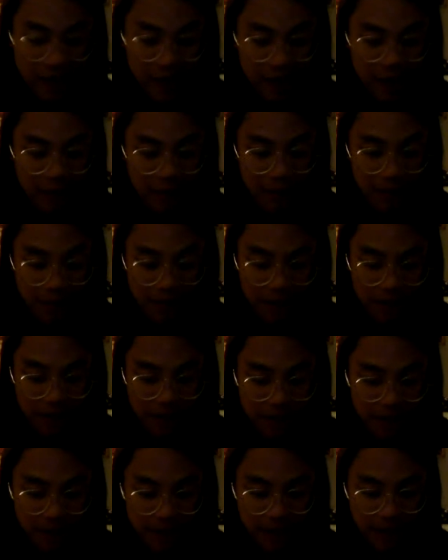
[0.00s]
in the
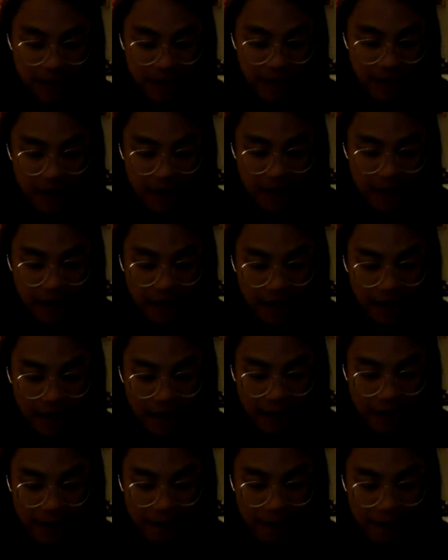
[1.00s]
books
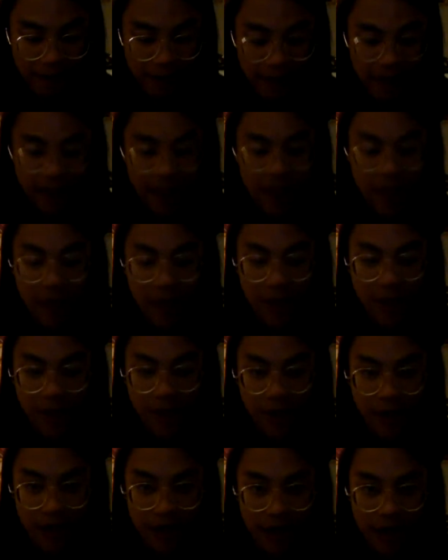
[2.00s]
that I
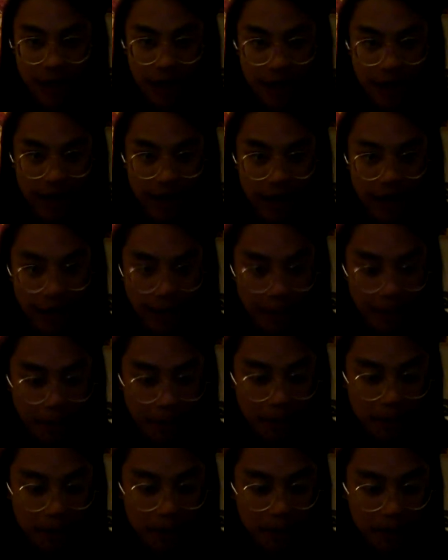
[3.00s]
share, I
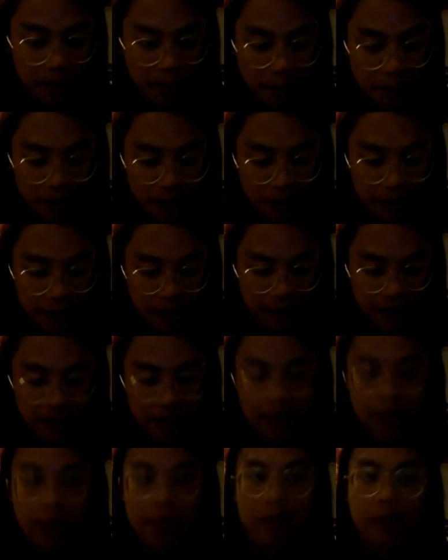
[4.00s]
will put in the
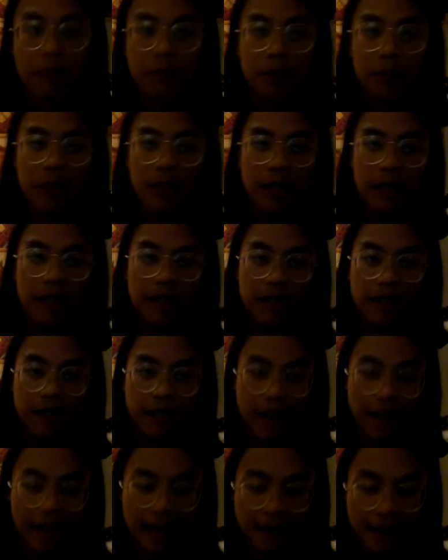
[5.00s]
description.
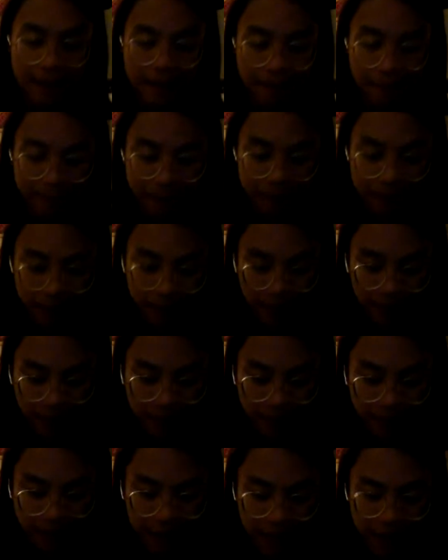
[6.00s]
I
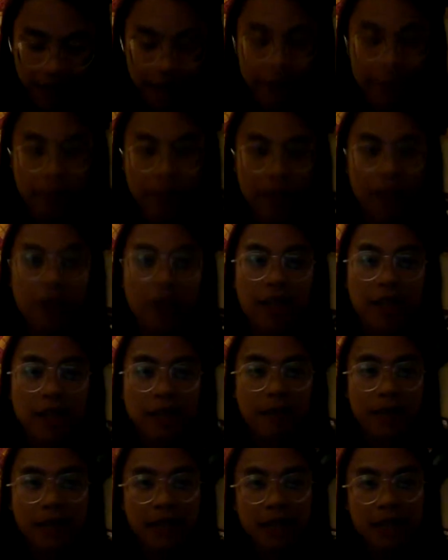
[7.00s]
have a Pinterest
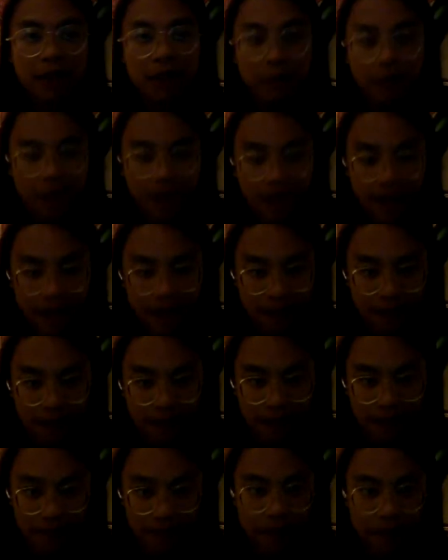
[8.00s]
page where I
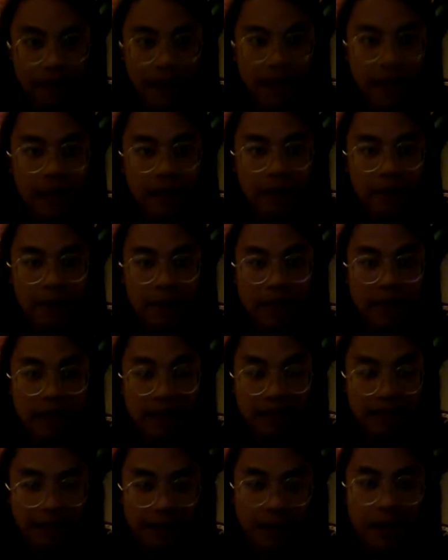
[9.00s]

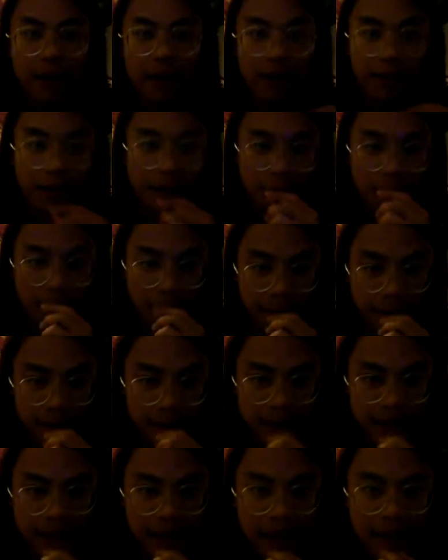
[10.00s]
pinned all the books
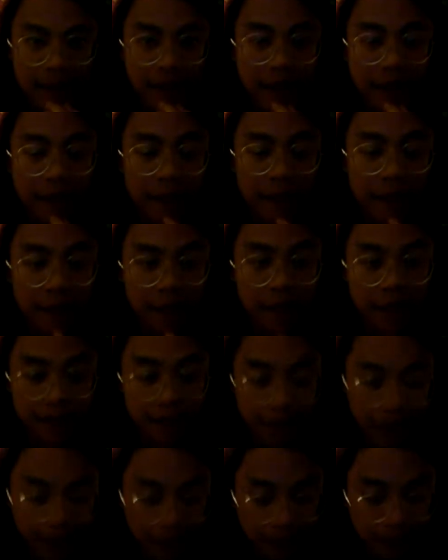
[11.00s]
that have influenced
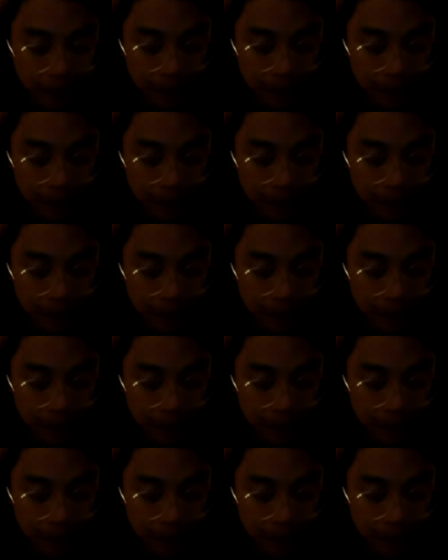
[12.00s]
me.